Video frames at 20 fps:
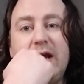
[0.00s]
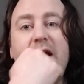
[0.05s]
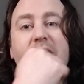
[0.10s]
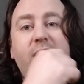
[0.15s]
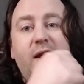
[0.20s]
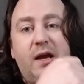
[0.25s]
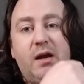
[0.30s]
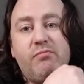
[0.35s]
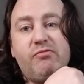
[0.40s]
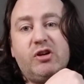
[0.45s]

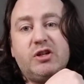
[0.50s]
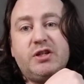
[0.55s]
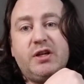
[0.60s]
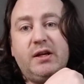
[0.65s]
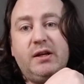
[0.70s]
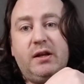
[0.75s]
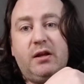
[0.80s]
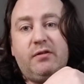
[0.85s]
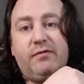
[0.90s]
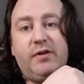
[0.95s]
any airbrushing
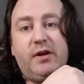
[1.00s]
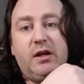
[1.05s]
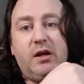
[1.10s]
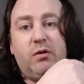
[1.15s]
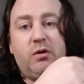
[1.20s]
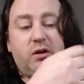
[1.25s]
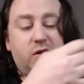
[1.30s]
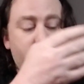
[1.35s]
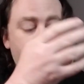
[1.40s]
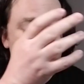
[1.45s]
in this video
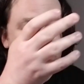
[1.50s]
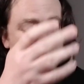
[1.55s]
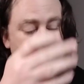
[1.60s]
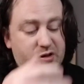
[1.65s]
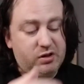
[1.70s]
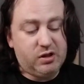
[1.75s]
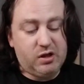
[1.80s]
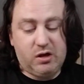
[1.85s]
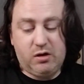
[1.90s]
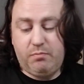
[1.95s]
at all,
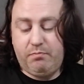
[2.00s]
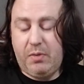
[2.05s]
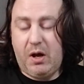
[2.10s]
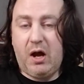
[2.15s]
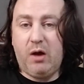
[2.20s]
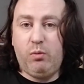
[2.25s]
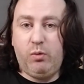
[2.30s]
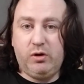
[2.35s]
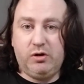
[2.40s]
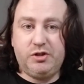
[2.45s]
but I
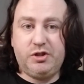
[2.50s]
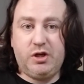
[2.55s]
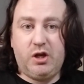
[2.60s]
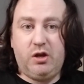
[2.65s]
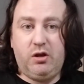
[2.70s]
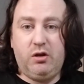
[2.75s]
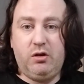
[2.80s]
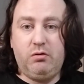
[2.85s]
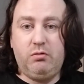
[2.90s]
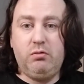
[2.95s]
will show
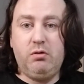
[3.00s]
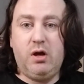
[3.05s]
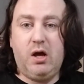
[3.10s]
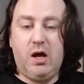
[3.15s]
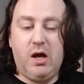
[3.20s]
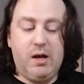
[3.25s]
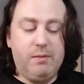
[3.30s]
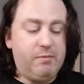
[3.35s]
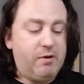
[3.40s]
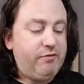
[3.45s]
you
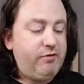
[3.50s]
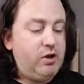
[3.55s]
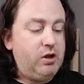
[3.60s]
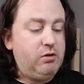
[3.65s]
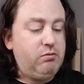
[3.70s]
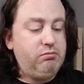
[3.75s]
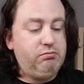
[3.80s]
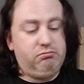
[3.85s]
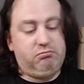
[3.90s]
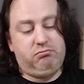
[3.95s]
a
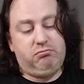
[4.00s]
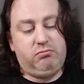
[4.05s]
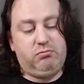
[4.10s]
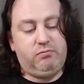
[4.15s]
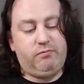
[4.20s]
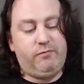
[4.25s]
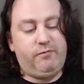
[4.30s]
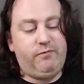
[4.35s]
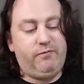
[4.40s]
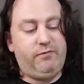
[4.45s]
few
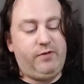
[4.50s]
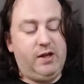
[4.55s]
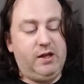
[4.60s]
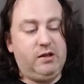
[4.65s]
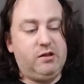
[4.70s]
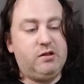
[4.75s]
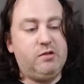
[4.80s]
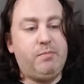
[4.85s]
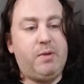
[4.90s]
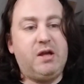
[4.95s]

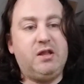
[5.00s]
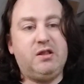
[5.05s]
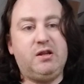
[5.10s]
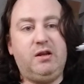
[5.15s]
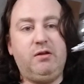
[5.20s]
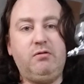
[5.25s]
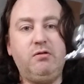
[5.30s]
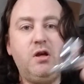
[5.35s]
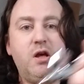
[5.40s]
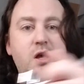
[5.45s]
things. So
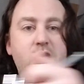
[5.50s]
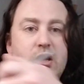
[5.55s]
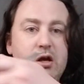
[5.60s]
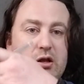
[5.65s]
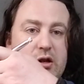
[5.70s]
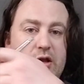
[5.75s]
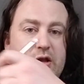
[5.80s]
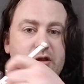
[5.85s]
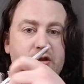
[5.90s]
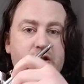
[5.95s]
basically,
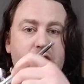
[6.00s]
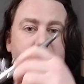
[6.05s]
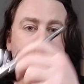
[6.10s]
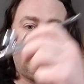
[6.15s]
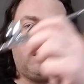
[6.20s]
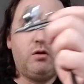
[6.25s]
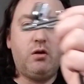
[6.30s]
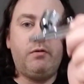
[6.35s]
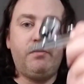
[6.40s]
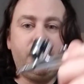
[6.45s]
let's just
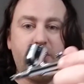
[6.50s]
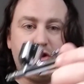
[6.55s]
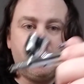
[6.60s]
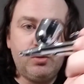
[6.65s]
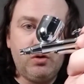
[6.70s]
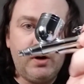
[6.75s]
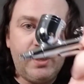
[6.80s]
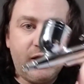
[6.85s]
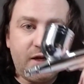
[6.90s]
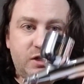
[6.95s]
go over the
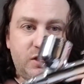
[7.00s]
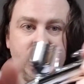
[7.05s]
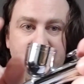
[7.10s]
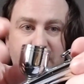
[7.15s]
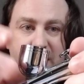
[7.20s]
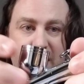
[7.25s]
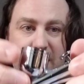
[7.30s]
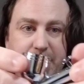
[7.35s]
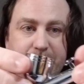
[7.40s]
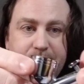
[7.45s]
dual action
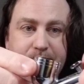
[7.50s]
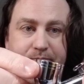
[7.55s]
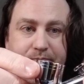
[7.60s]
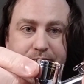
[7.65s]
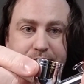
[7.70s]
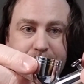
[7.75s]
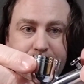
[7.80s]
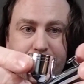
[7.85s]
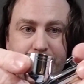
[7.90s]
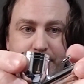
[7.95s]
again.
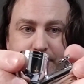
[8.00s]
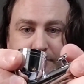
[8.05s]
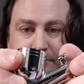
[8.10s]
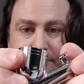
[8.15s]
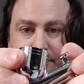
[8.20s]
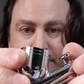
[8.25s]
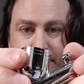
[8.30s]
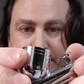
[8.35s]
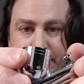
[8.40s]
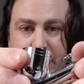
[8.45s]

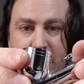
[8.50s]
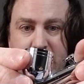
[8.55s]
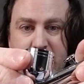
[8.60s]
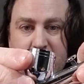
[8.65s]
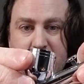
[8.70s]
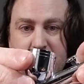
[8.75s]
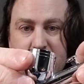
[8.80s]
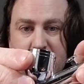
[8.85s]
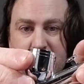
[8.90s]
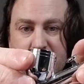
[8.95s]

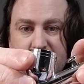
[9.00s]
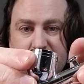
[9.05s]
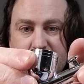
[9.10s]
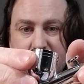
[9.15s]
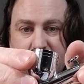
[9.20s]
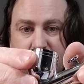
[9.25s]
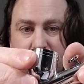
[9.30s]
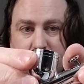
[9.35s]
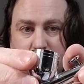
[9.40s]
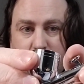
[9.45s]

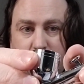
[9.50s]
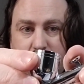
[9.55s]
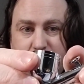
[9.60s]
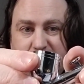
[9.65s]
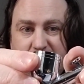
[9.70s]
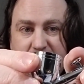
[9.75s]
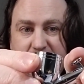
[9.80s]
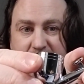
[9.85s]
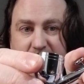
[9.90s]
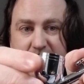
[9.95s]
So we
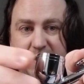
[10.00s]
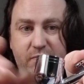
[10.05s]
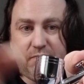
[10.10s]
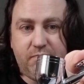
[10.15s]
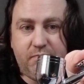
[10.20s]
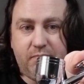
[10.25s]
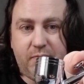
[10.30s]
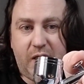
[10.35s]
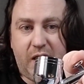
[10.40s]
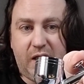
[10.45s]
press down,
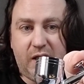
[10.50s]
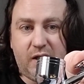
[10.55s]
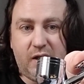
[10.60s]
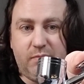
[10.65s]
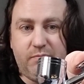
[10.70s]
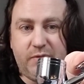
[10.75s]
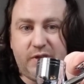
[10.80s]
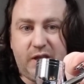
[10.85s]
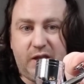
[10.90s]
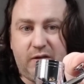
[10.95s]
air
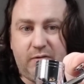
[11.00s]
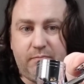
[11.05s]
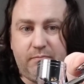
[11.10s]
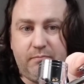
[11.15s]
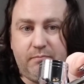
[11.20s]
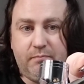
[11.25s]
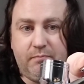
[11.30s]
comes out.